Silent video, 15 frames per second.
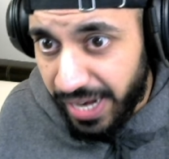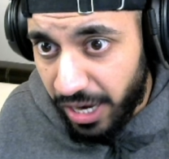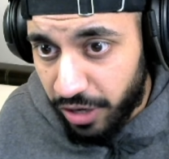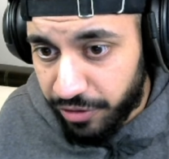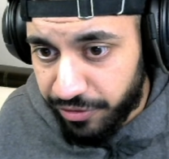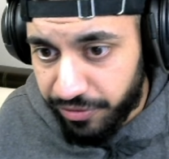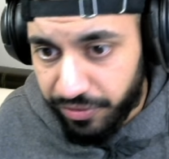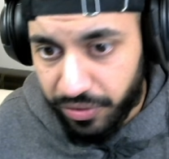
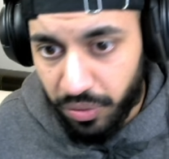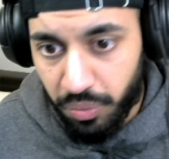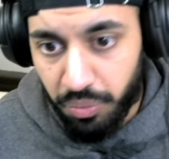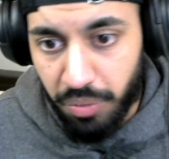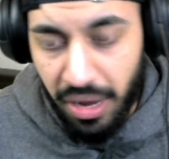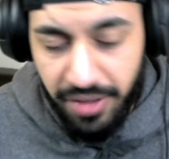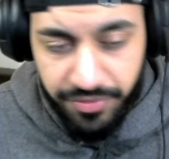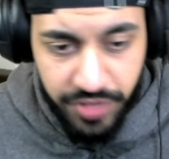nerf
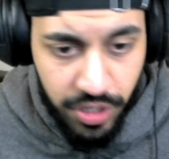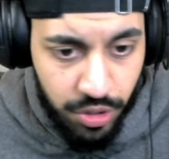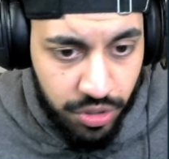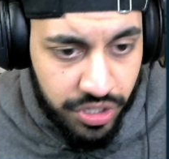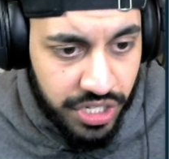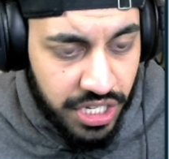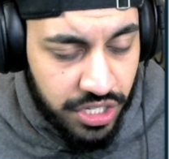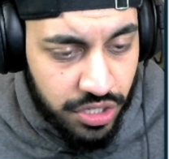with the new
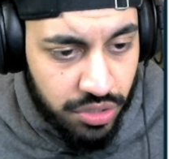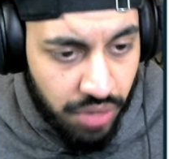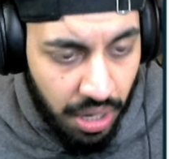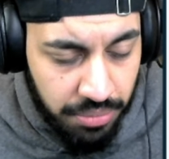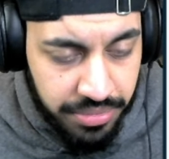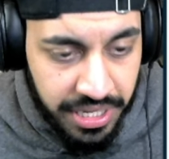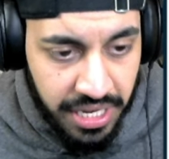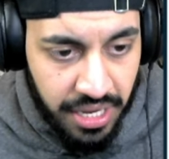seasonal
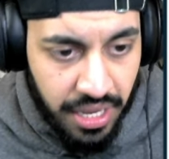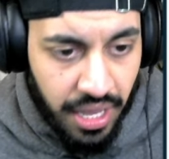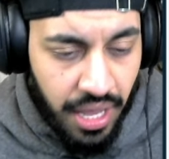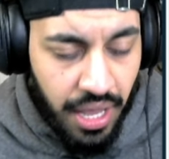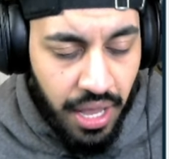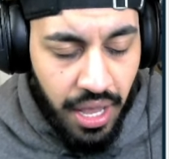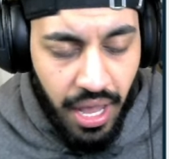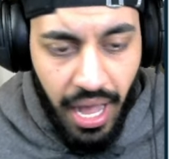update,
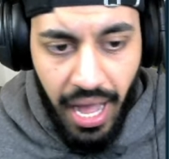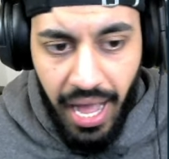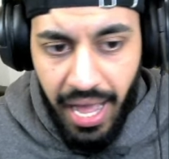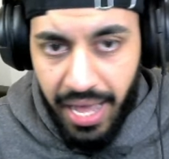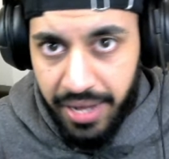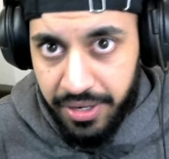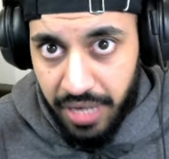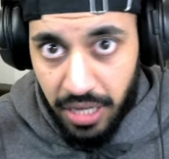
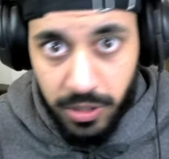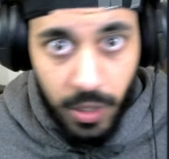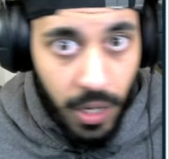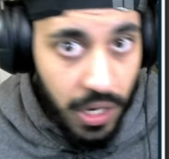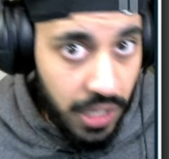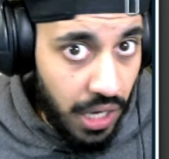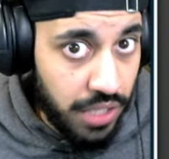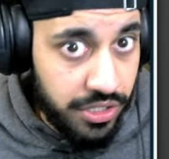and a lot
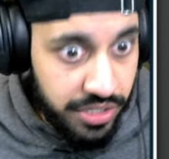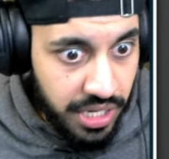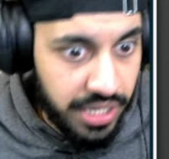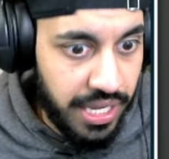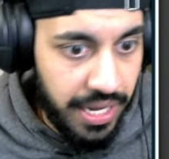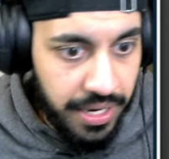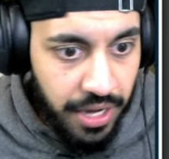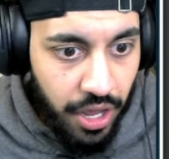of guns did
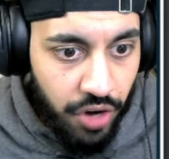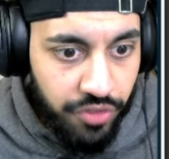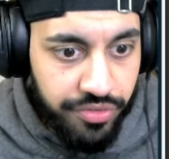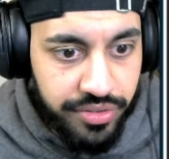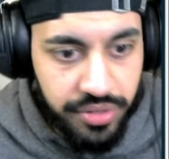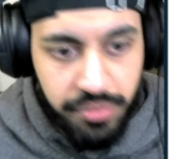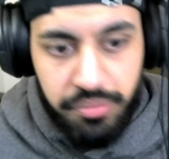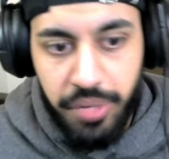get
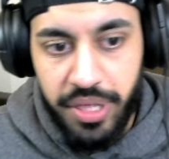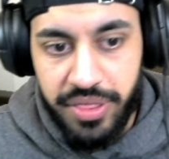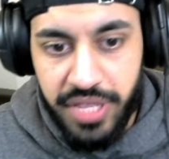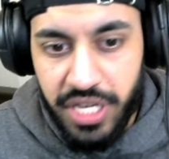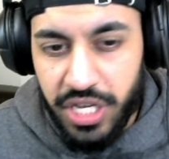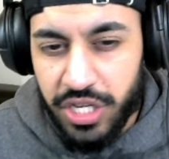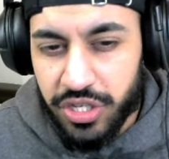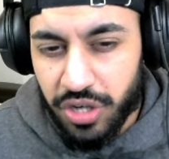nerfed, but
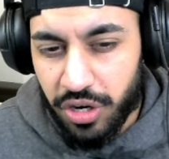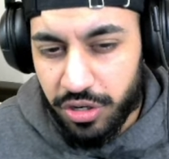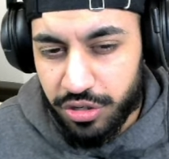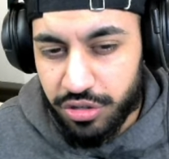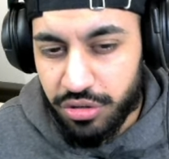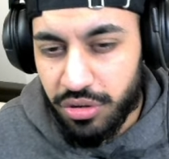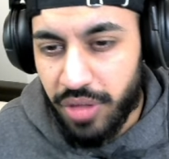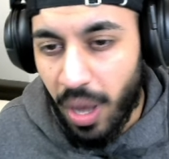these are
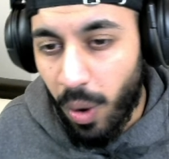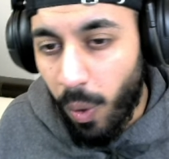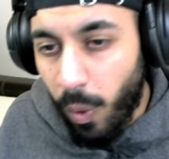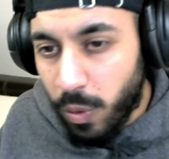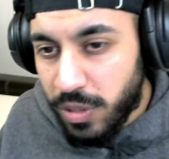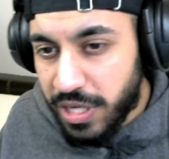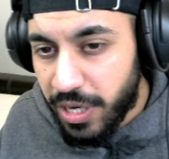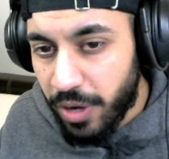two that
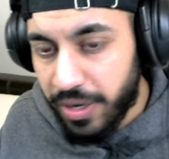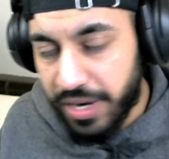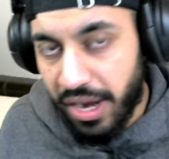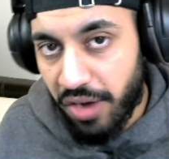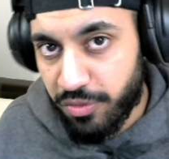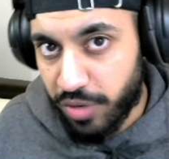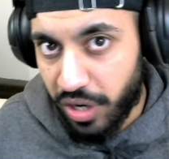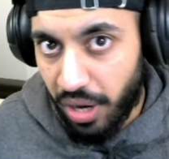only got
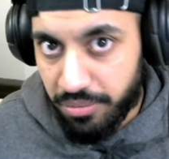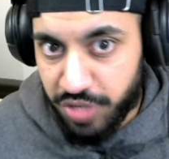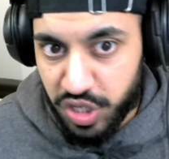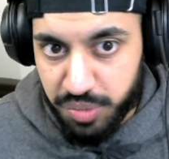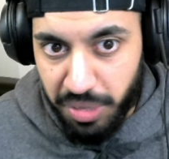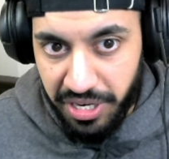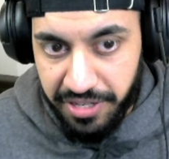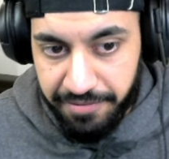nerfed when it comes to
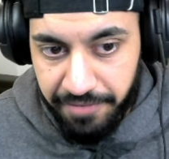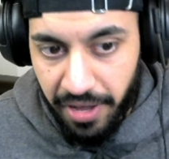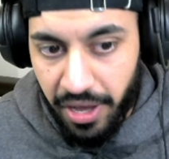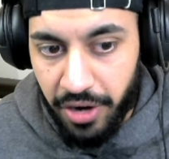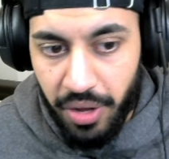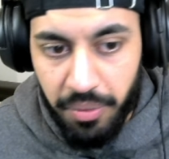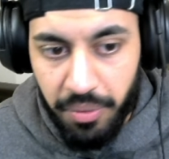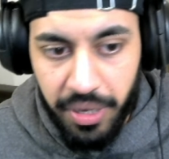sprint to
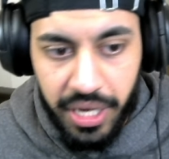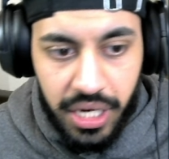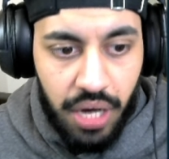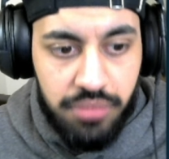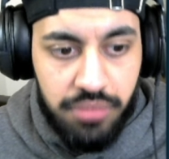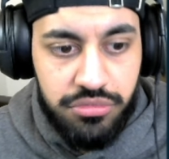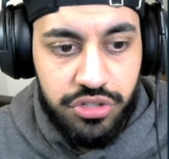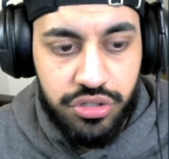fire. Now when it
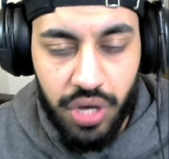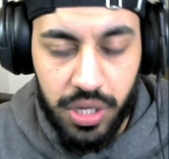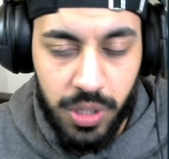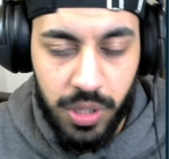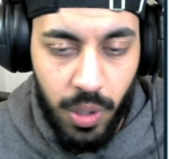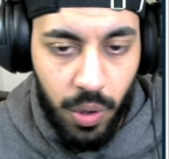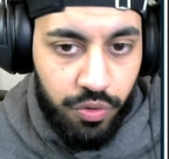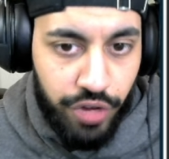comes to a
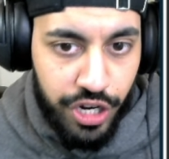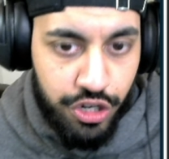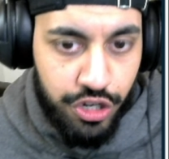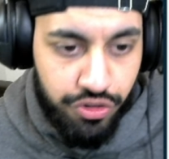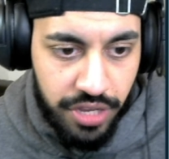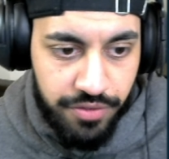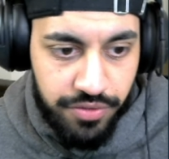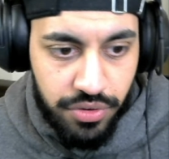long range
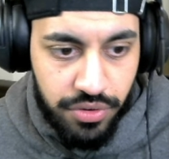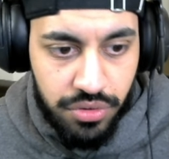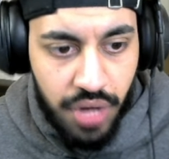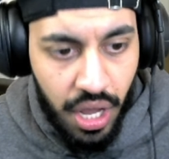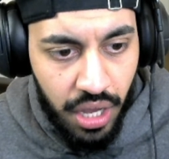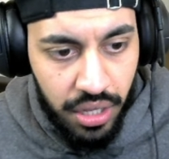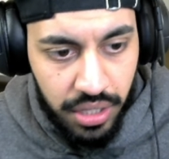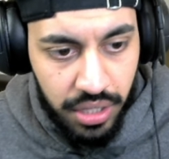rifle
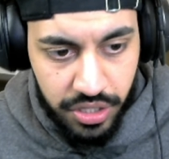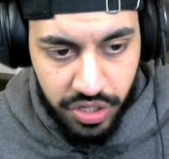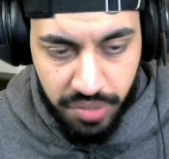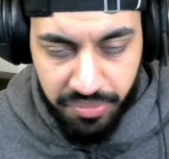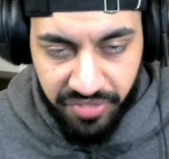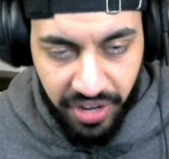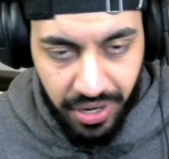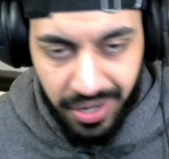like the
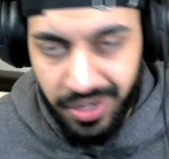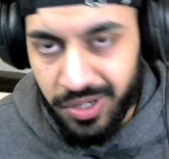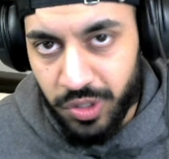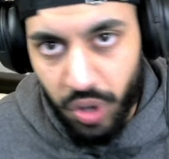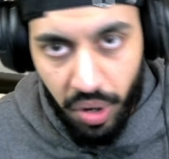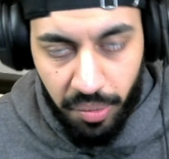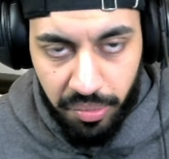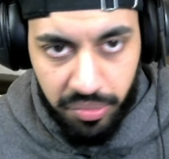Subverter,
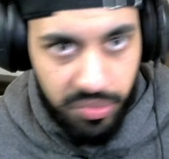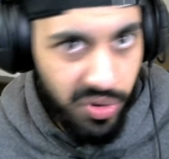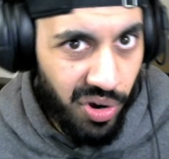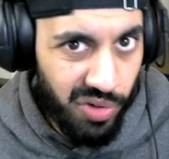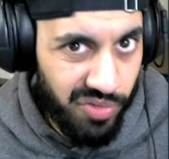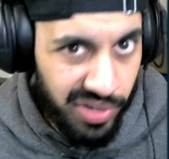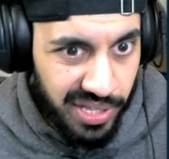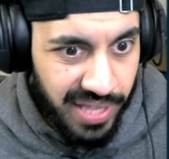
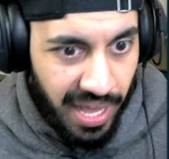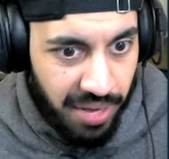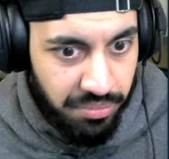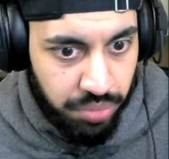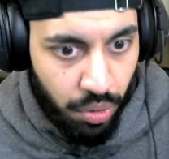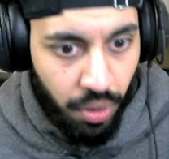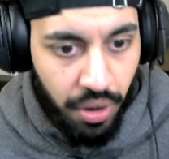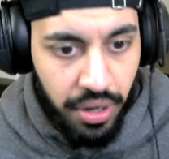not really that
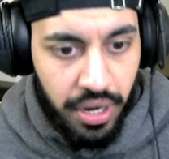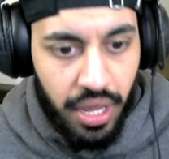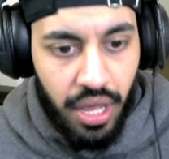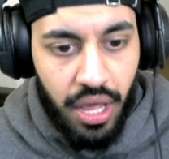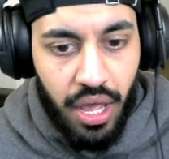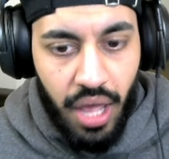important,